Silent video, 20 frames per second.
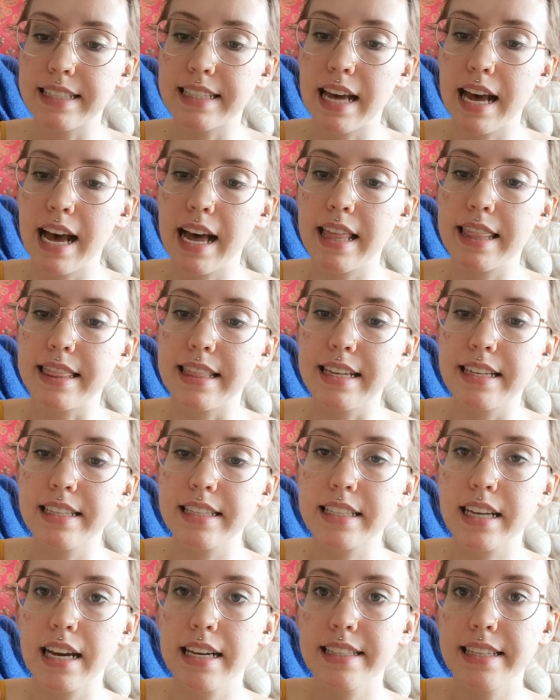that
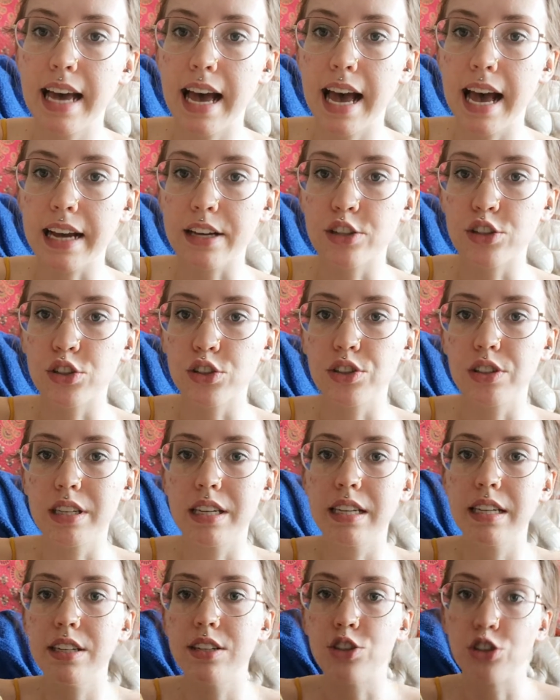these guys
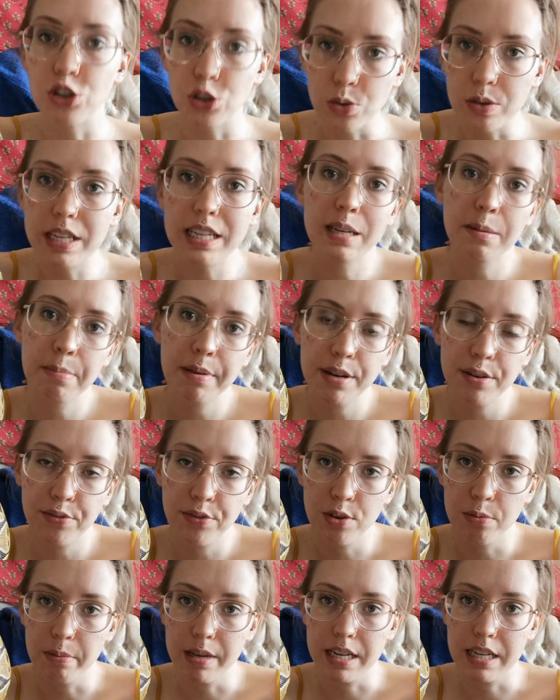actually do need a bit of
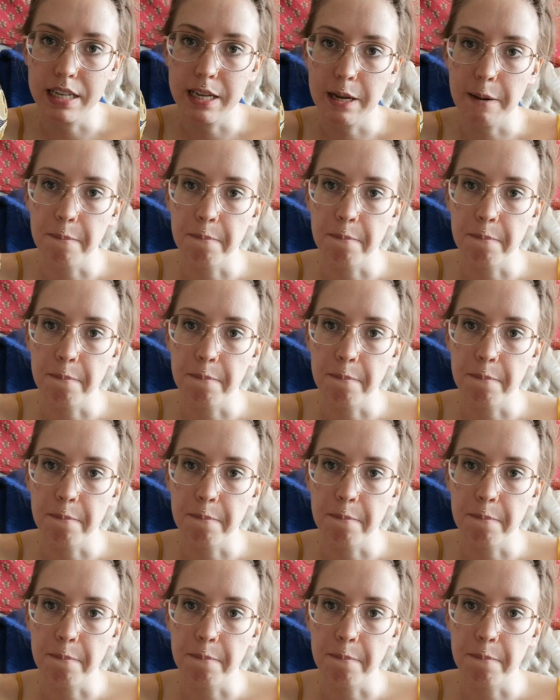humidity.